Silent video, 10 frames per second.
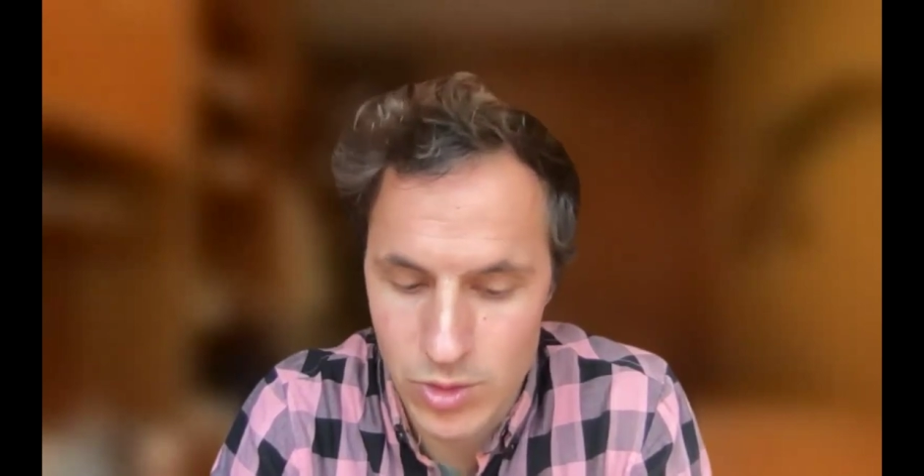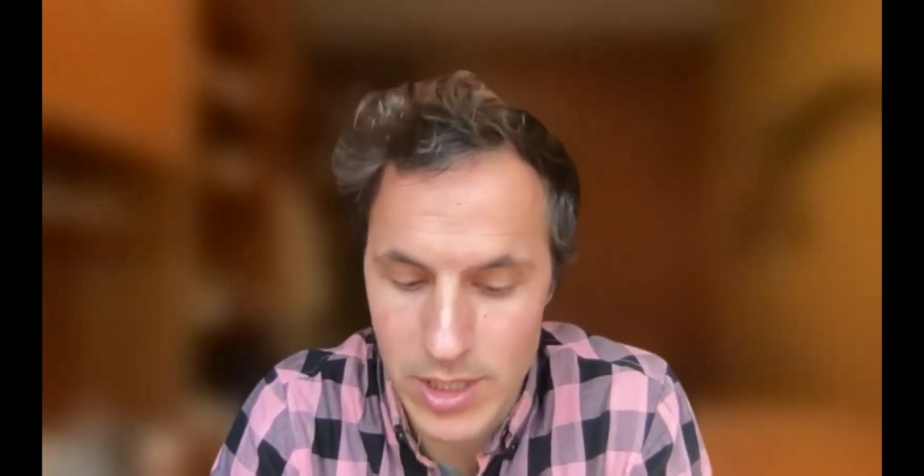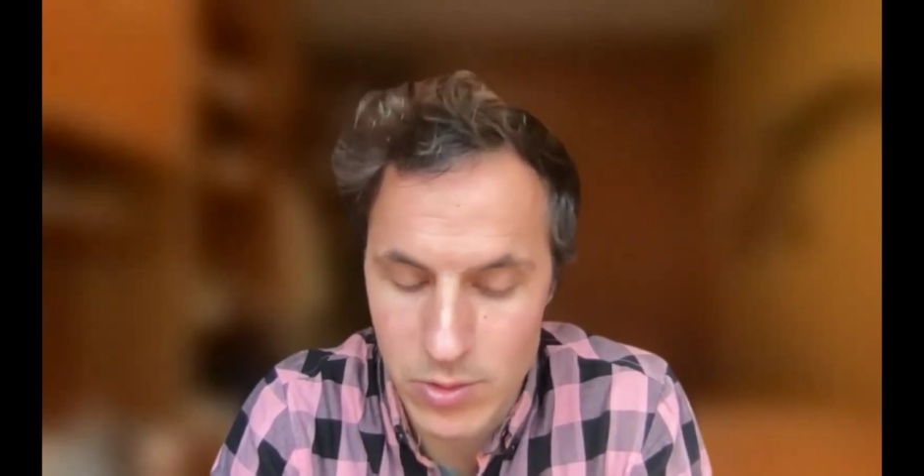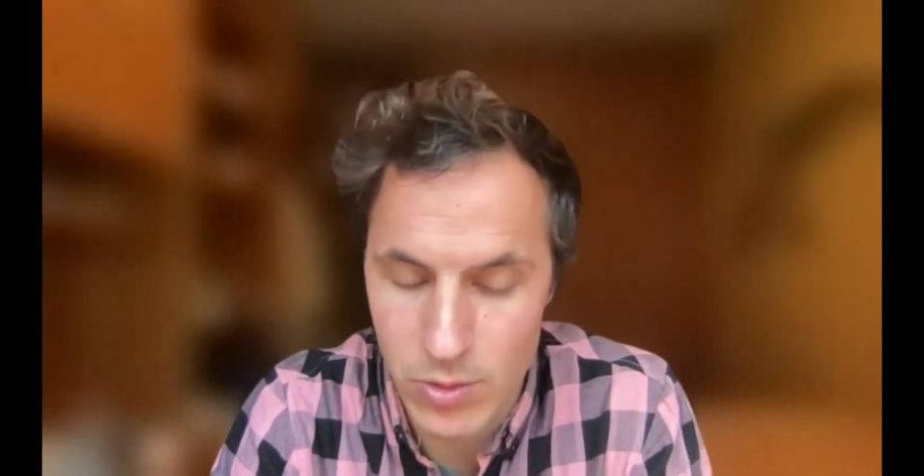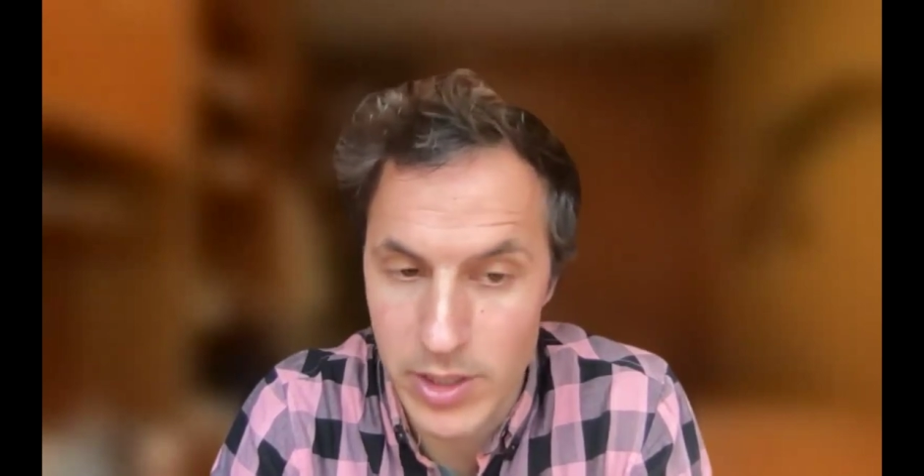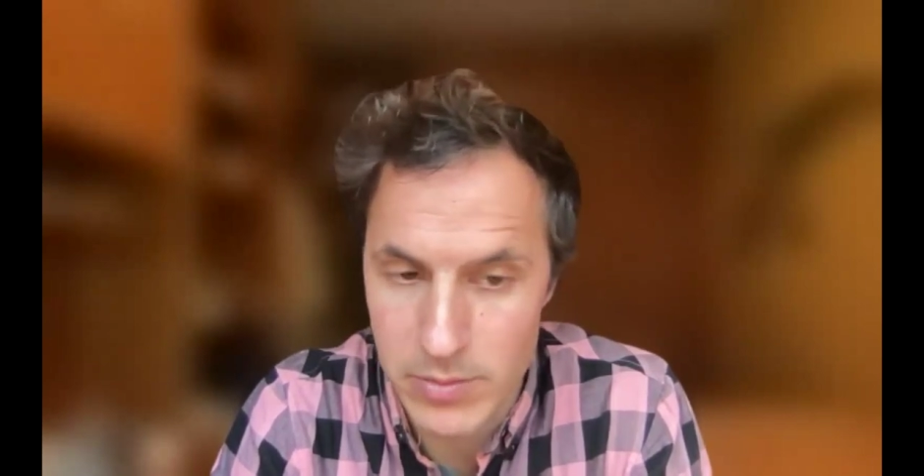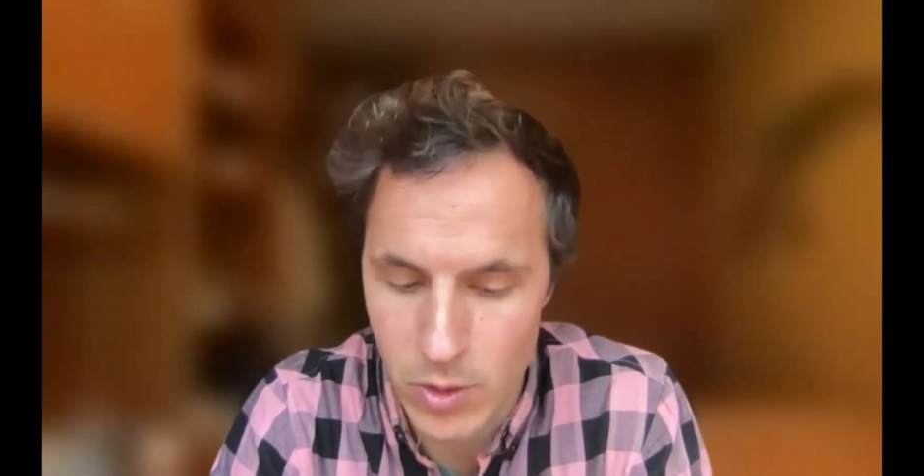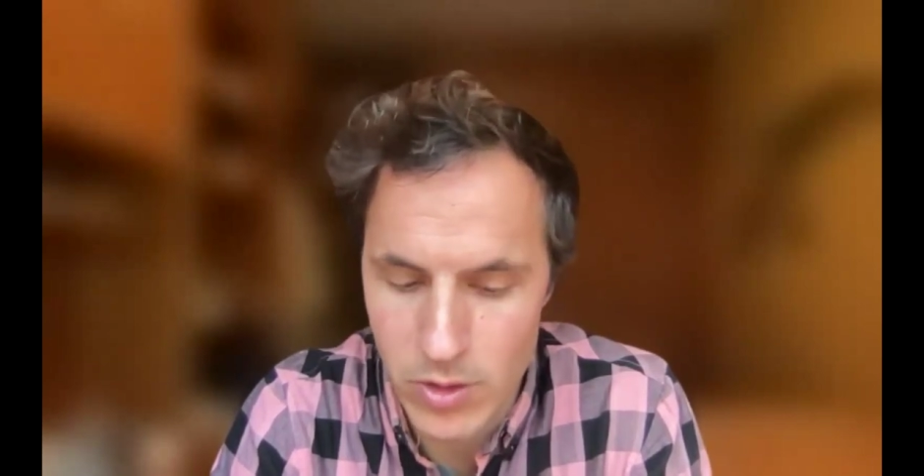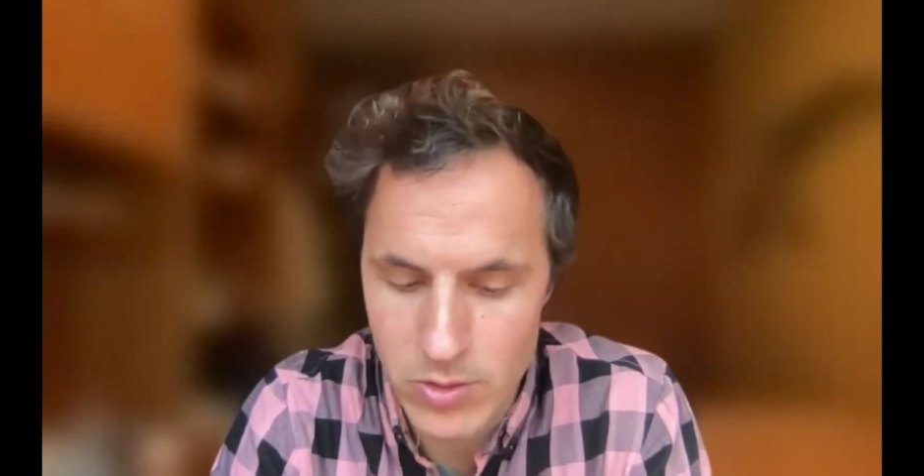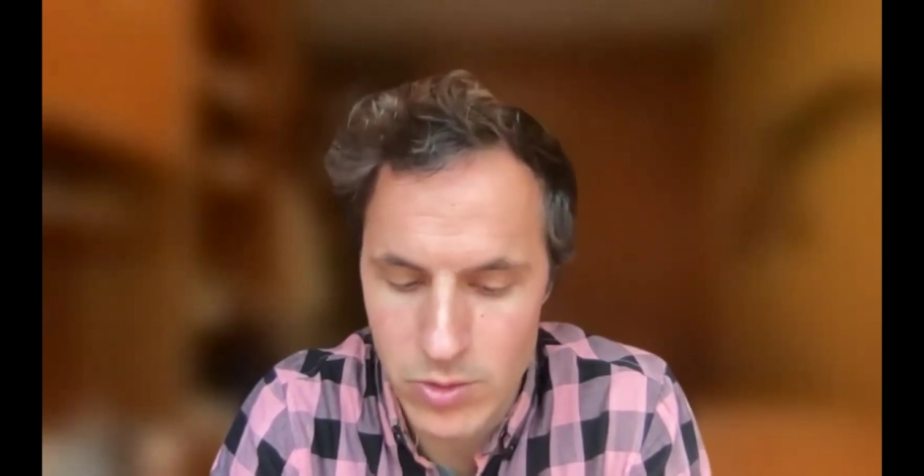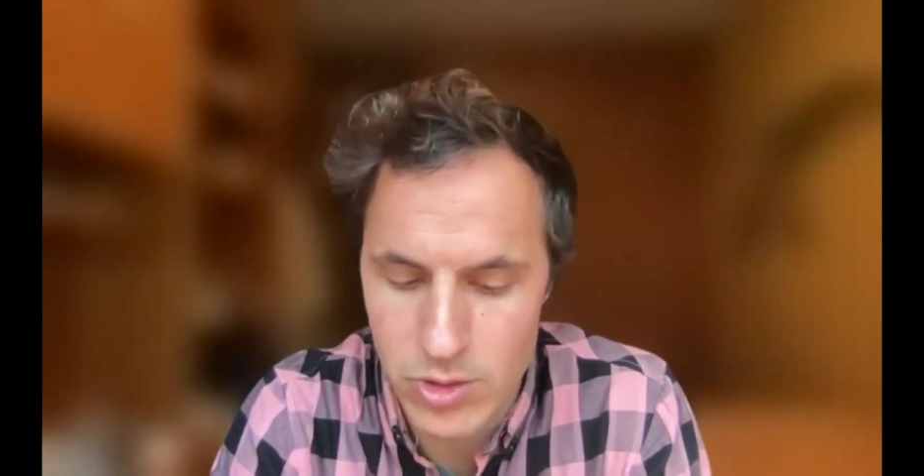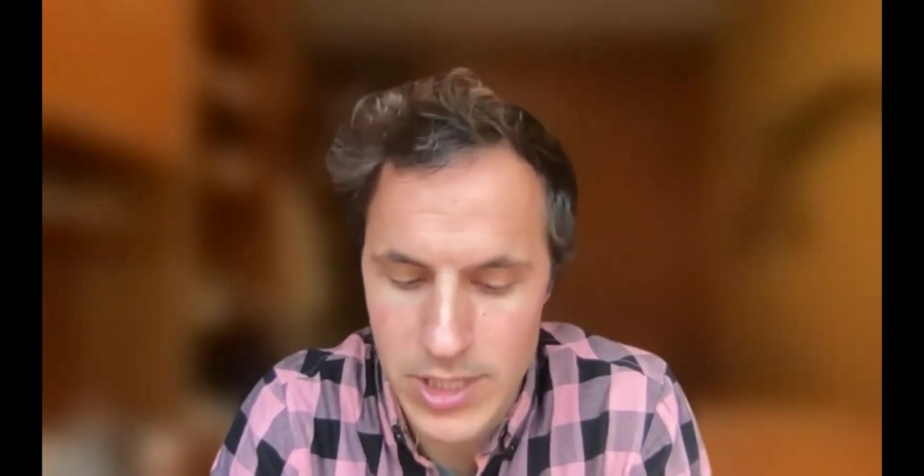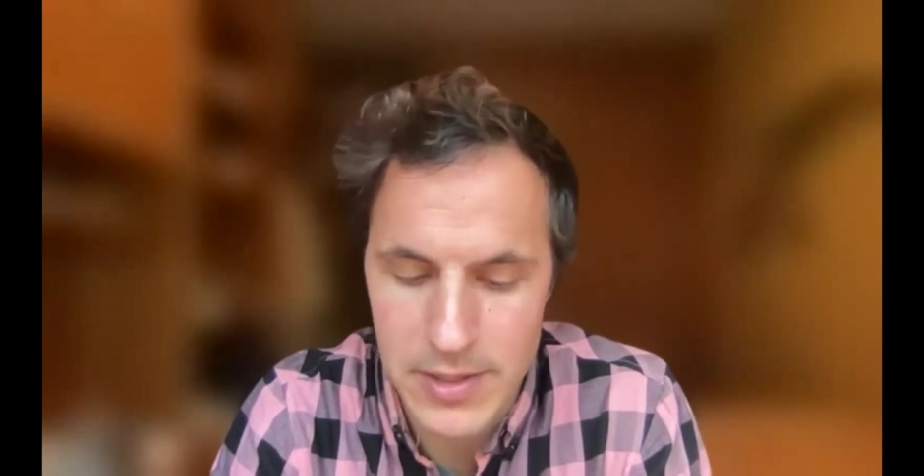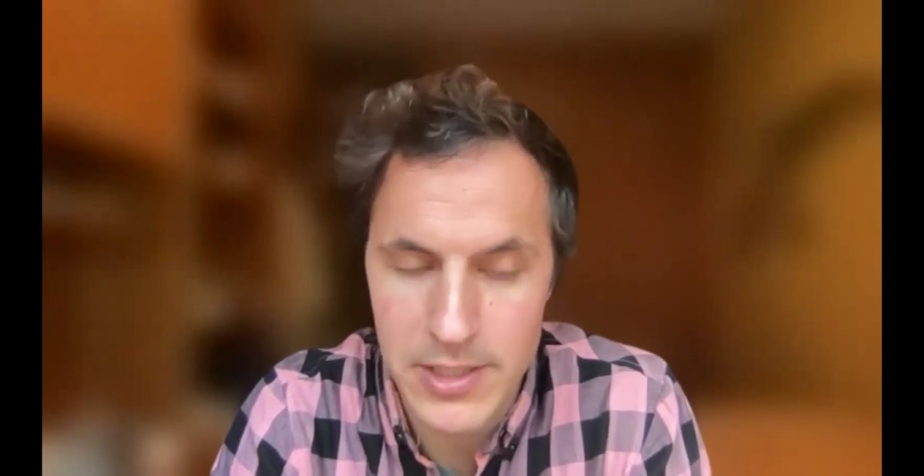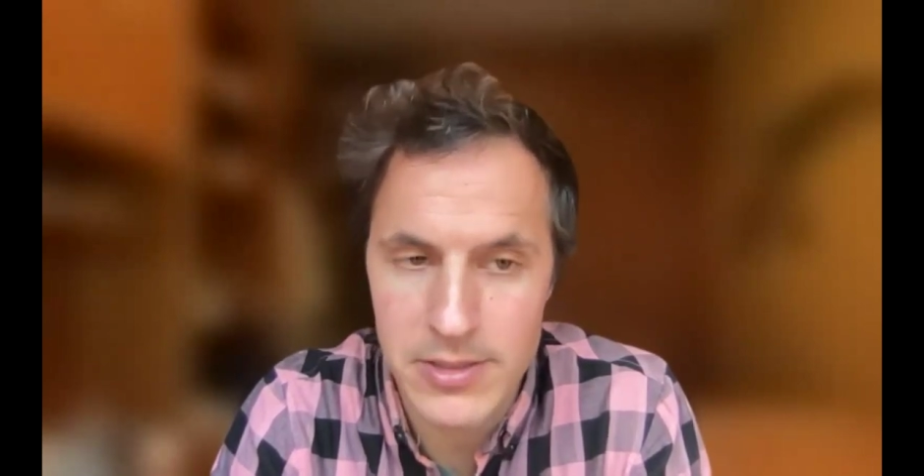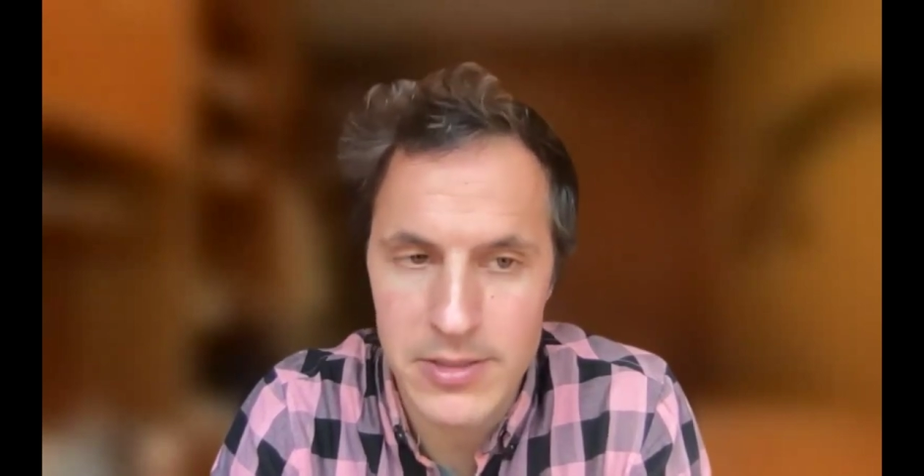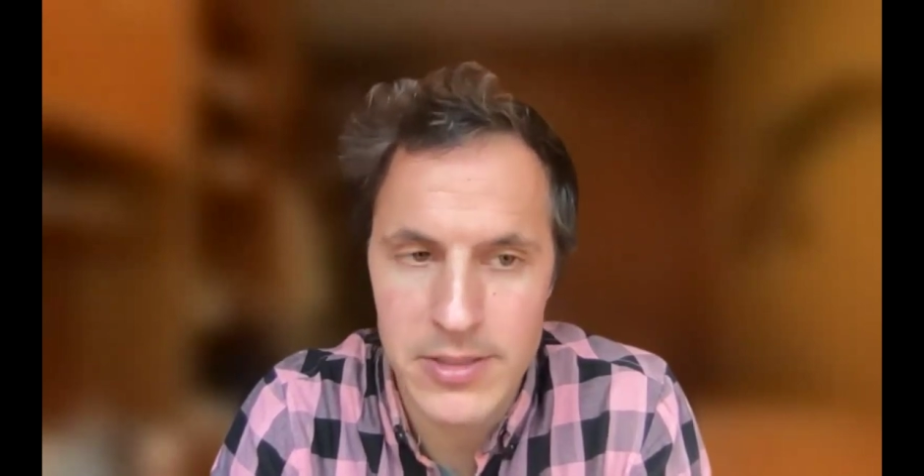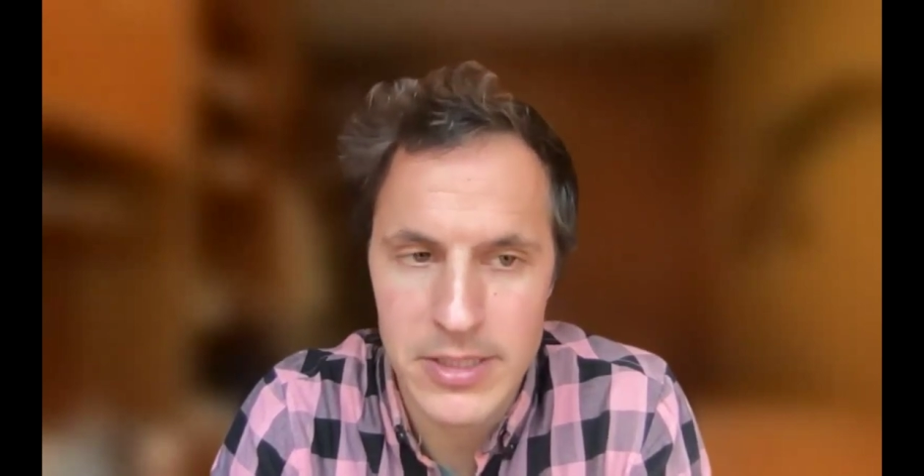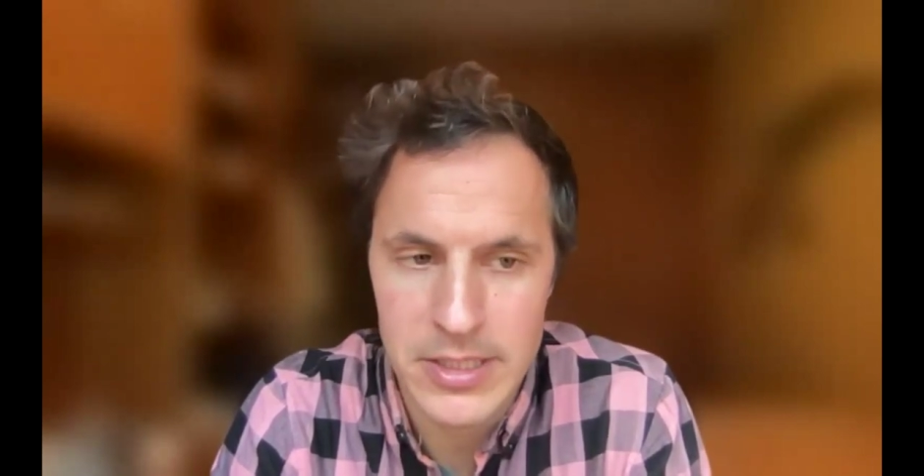start to learn more, to study it.